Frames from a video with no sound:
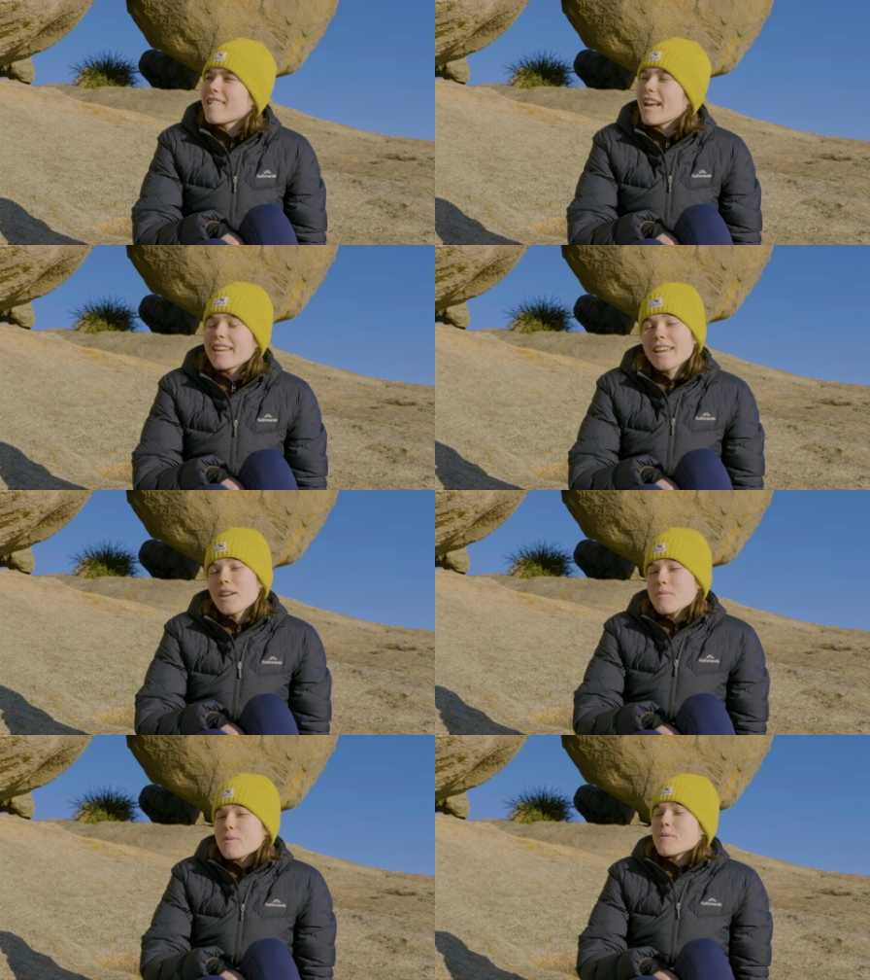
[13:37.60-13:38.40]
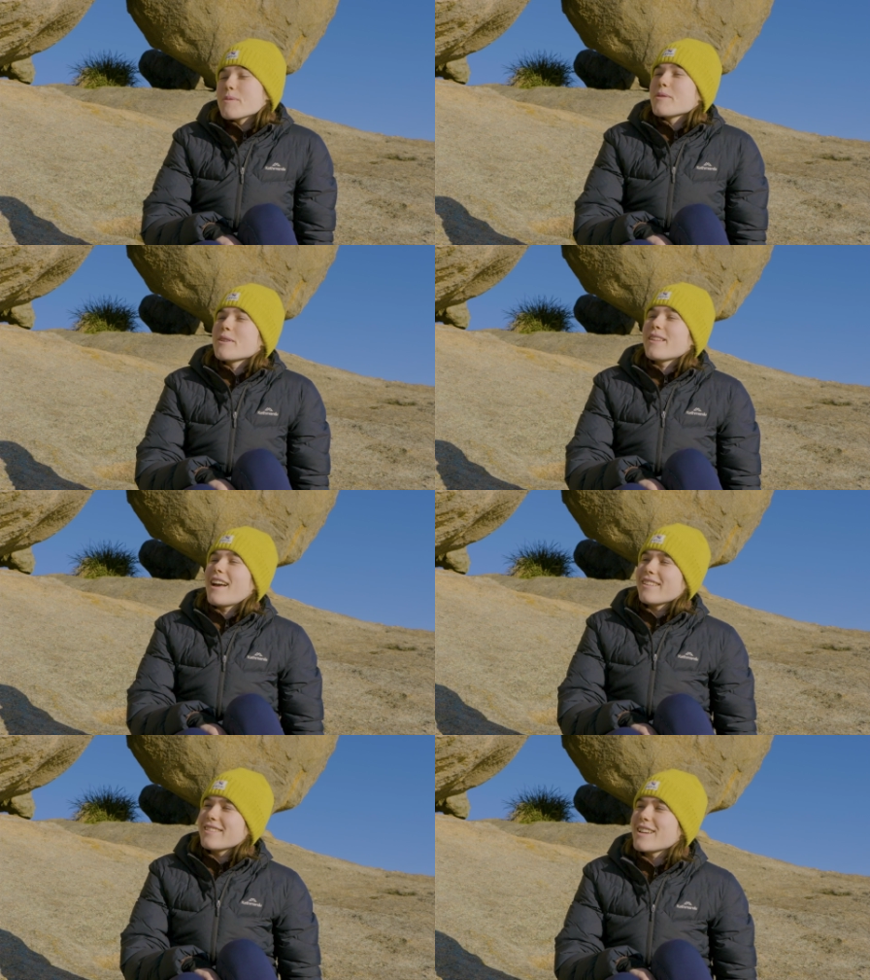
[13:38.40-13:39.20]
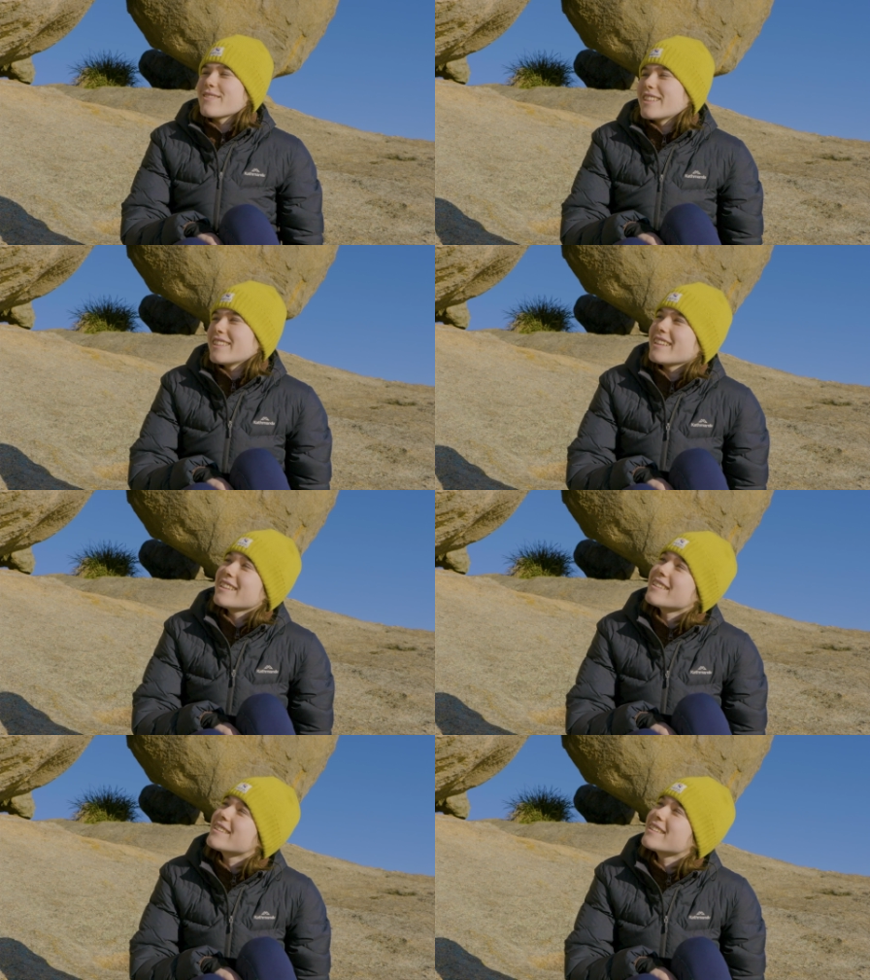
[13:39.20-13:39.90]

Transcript: I can get on board with more of that, definitely.